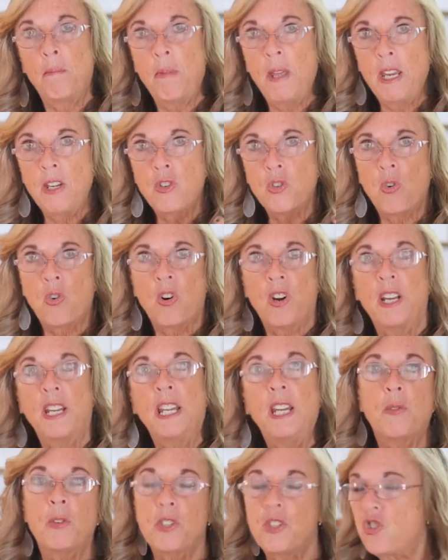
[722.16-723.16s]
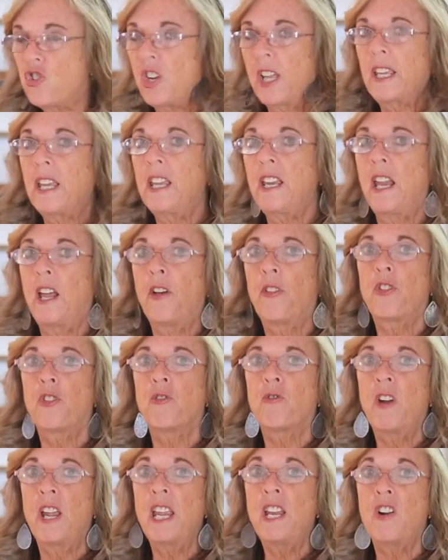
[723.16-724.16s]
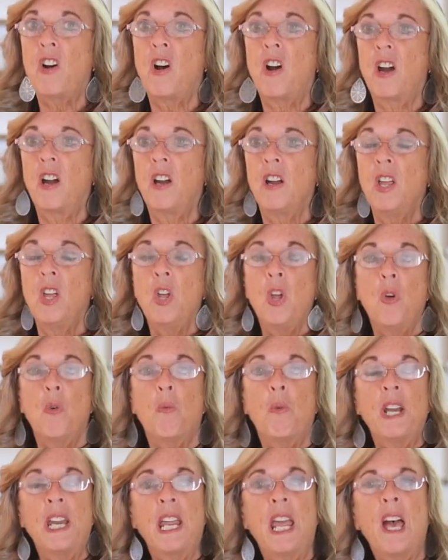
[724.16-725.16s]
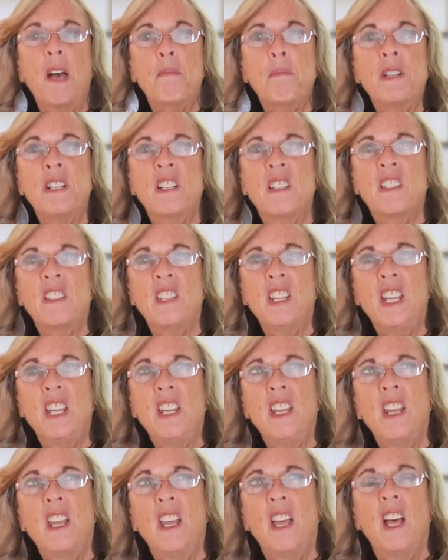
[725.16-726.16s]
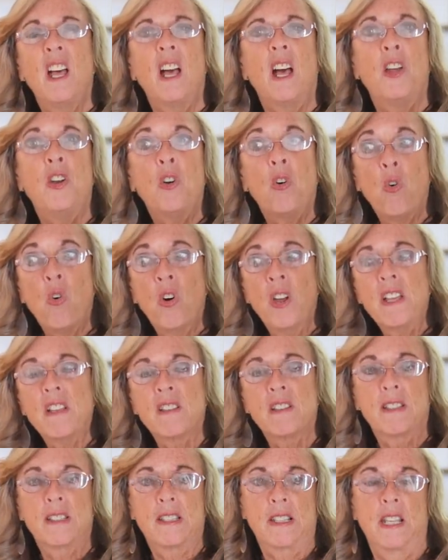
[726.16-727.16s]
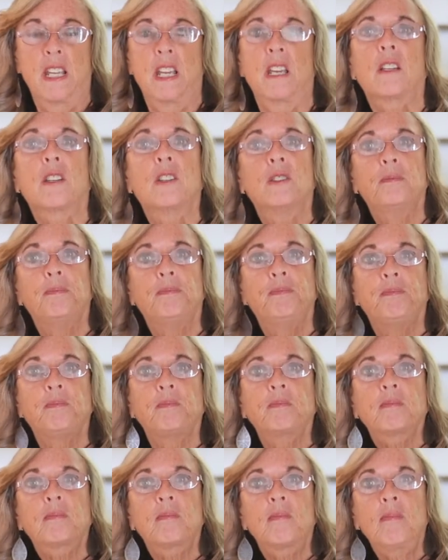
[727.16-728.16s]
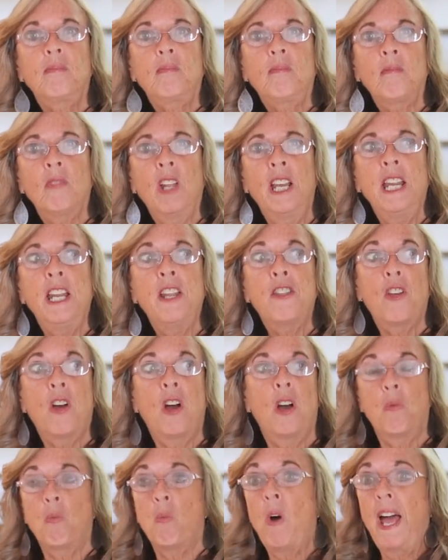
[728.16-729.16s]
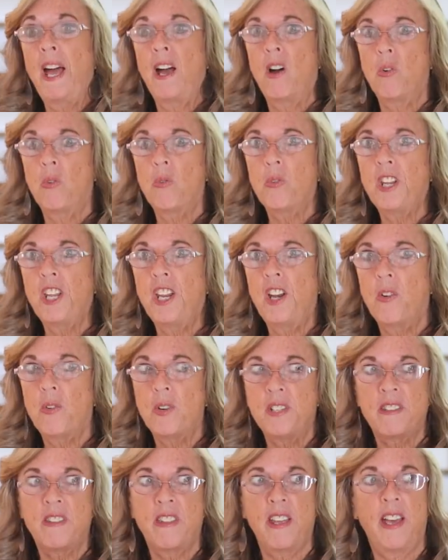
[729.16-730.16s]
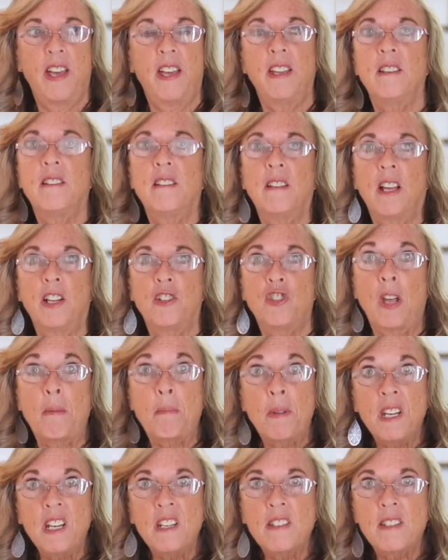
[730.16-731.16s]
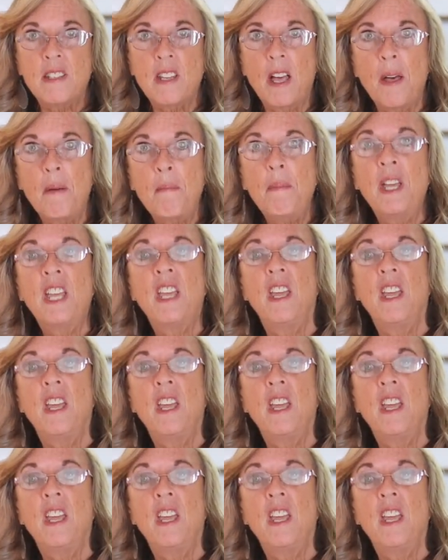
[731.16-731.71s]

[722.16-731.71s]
bay door and he was checking out the radar when he happened to see an oil slick. And he thought, wow, is that a Japanese sub?